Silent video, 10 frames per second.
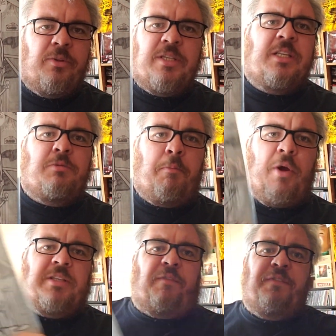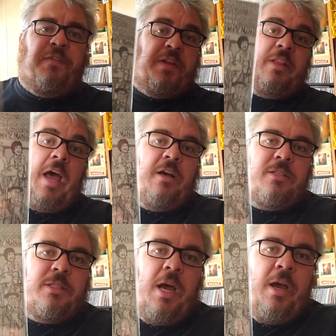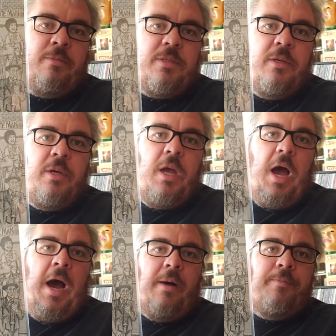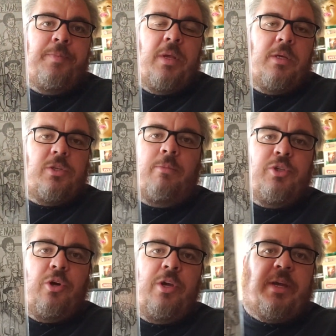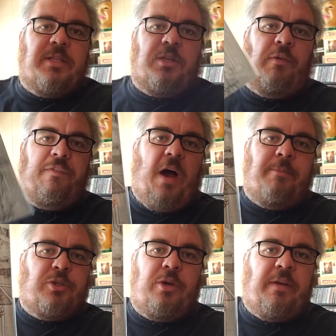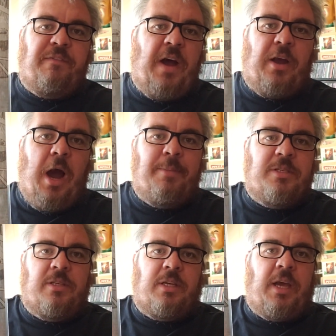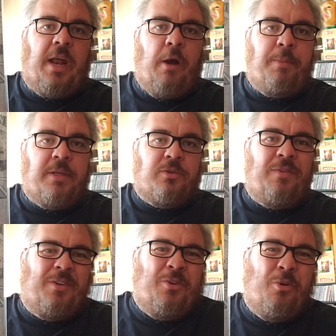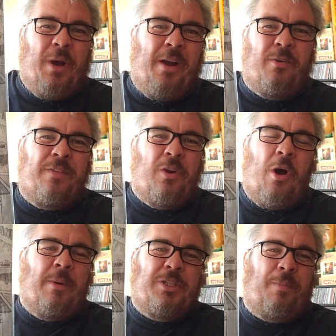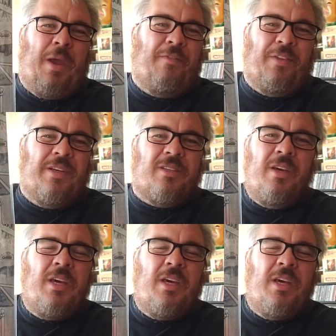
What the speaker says: This has been pressed 50,000 times. So I'm sure you can find copies of this in cutout bins or even newer. I don't even know how much I paid for this.